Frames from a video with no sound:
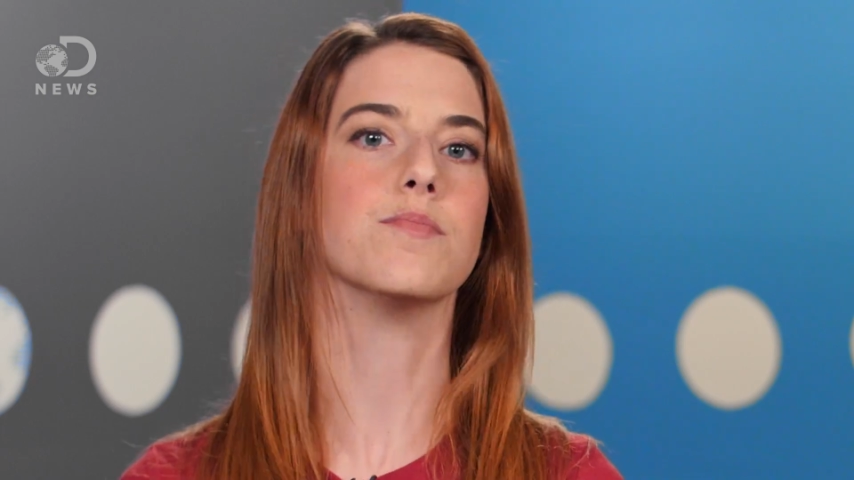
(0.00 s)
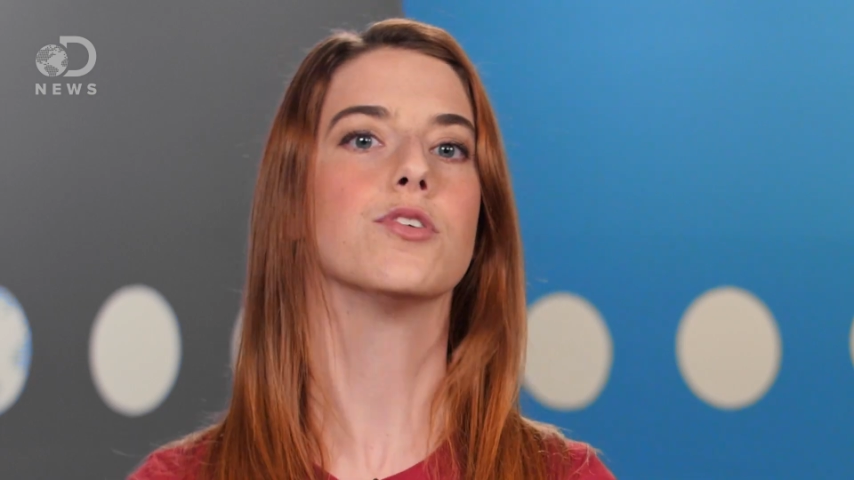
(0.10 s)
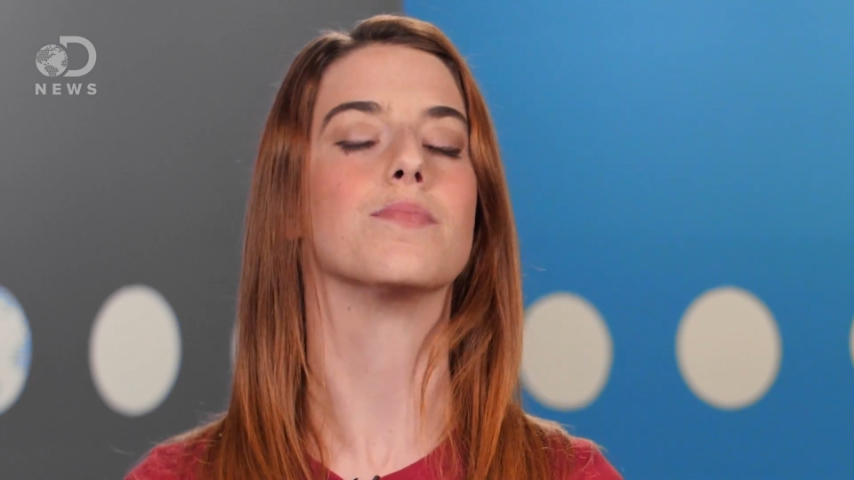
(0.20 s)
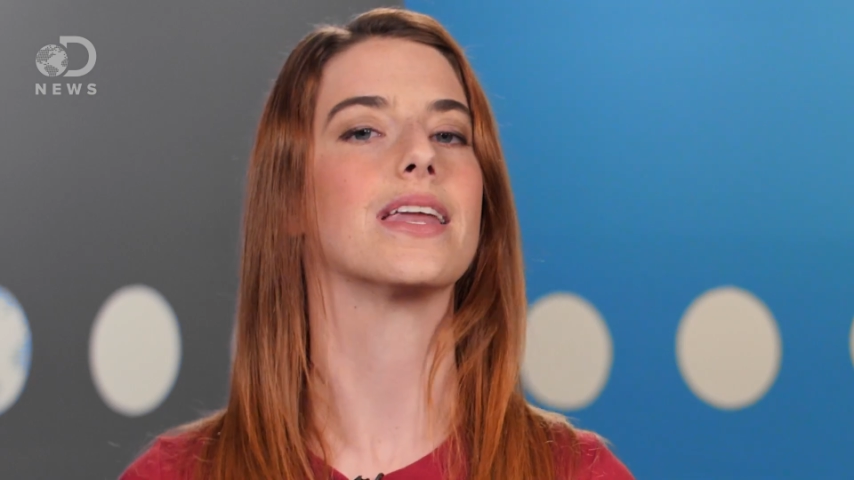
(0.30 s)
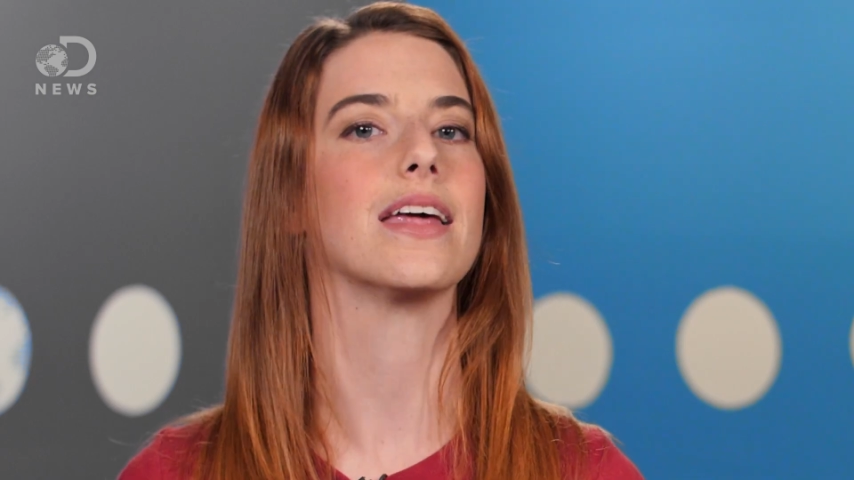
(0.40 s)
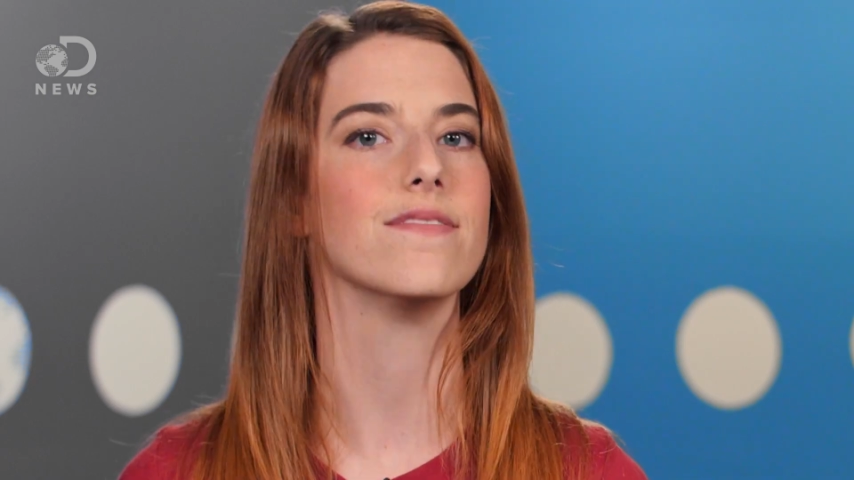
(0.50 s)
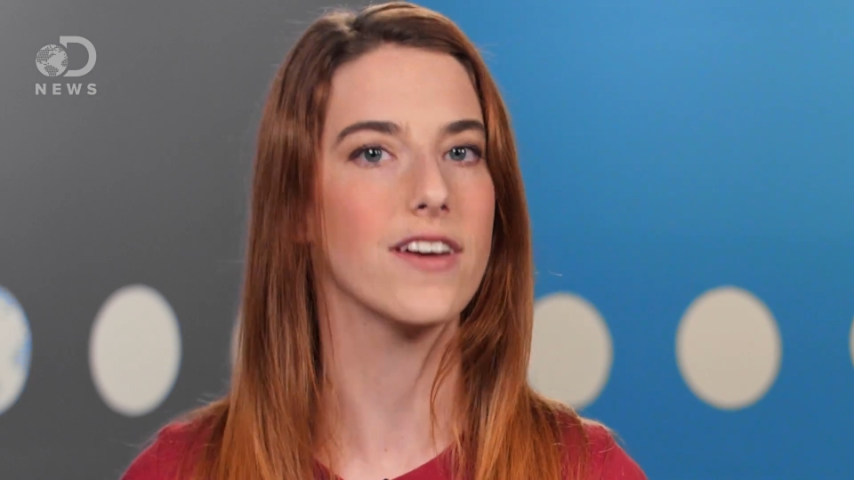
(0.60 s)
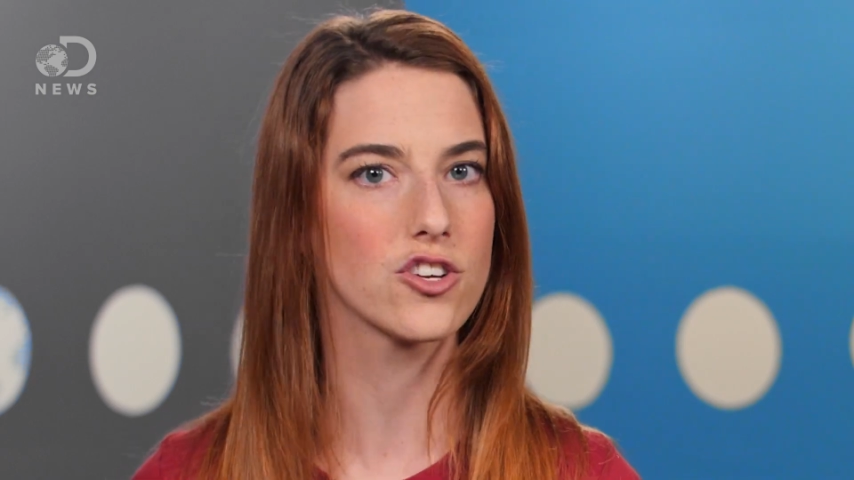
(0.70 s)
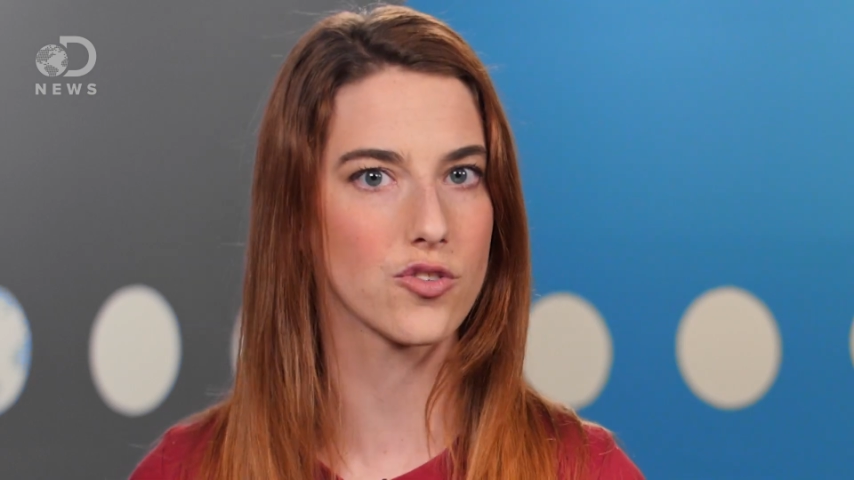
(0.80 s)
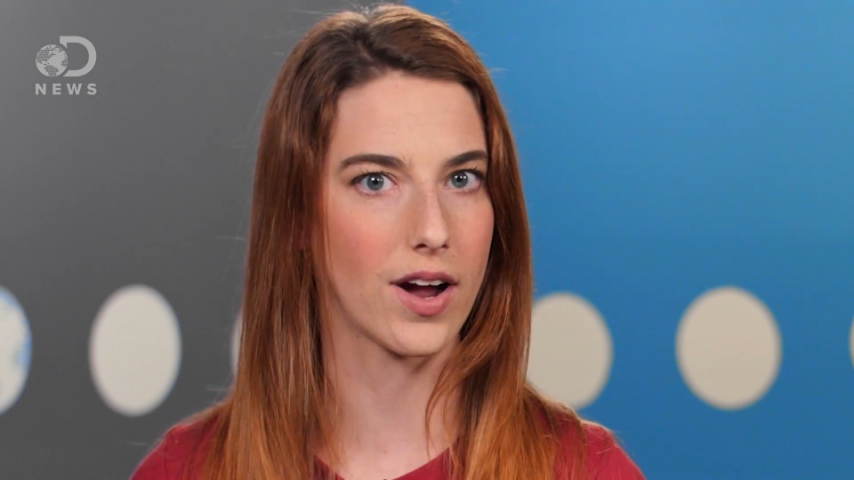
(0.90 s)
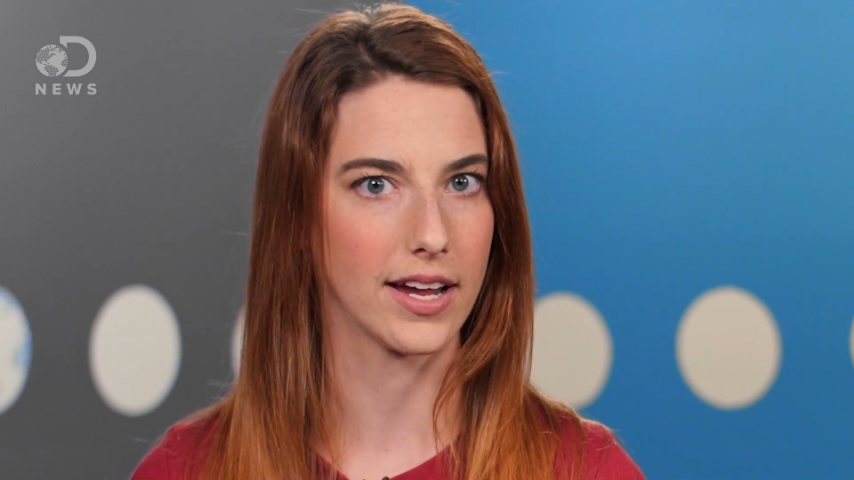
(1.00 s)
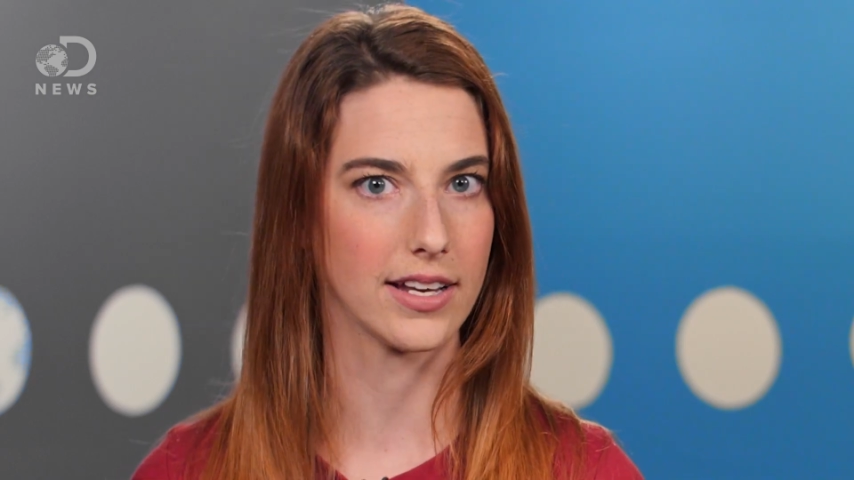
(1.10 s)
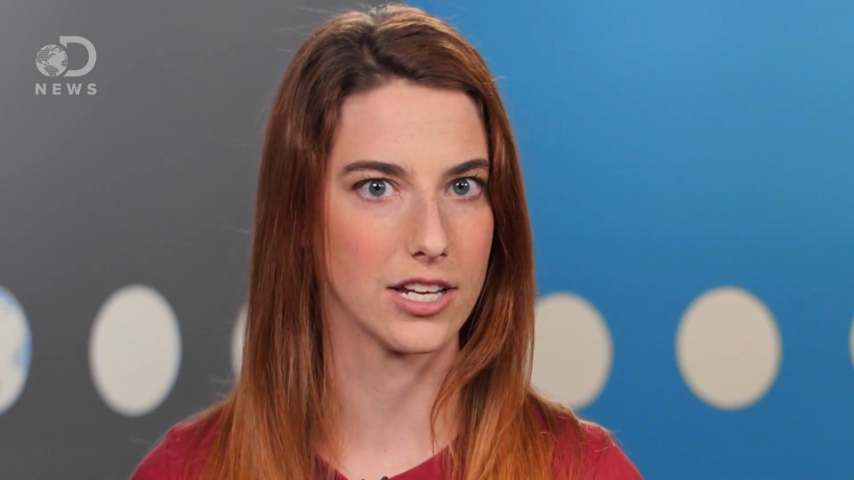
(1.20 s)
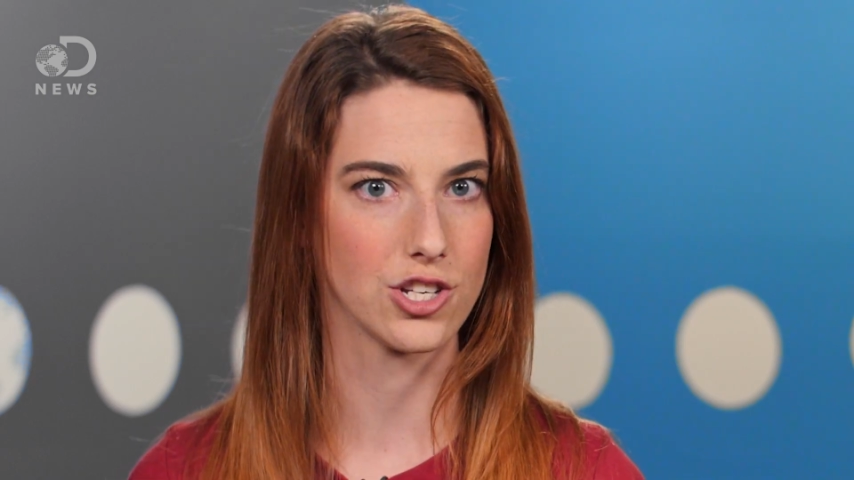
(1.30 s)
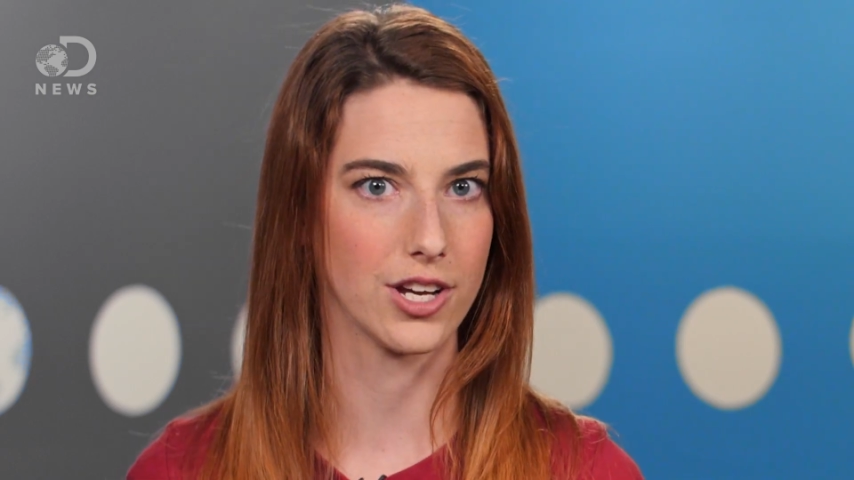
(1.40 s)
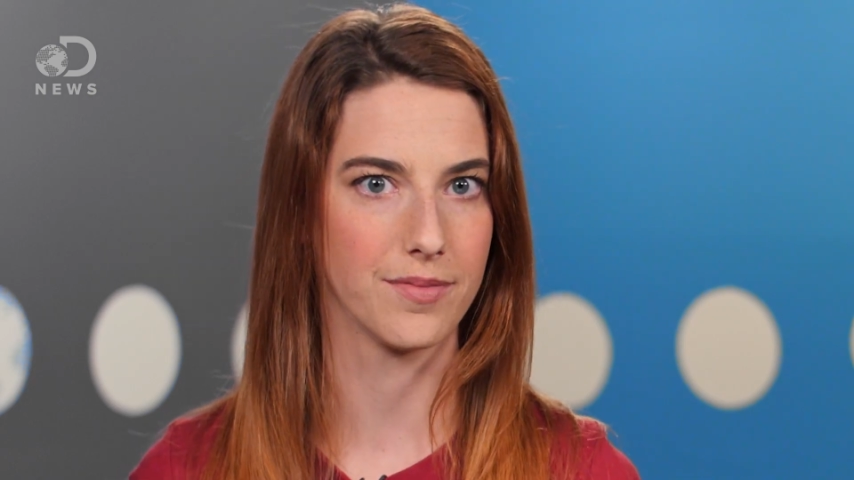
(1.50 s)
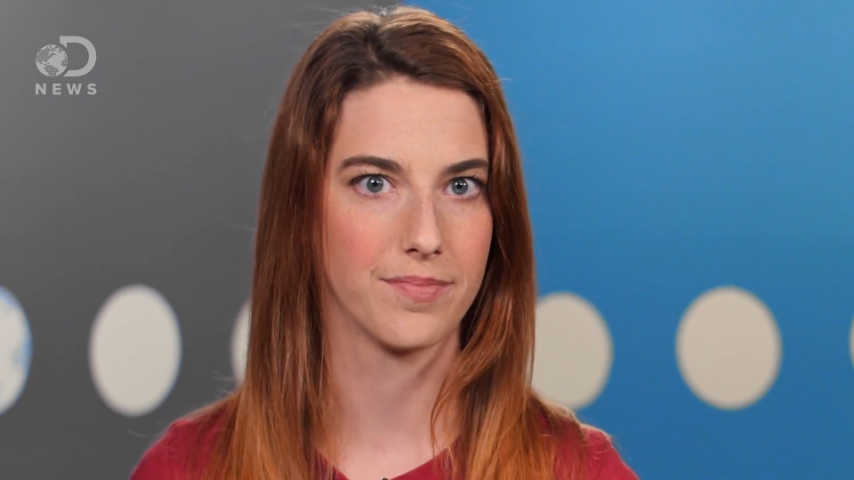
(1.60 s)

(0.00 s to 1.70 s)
movement and facial recognition.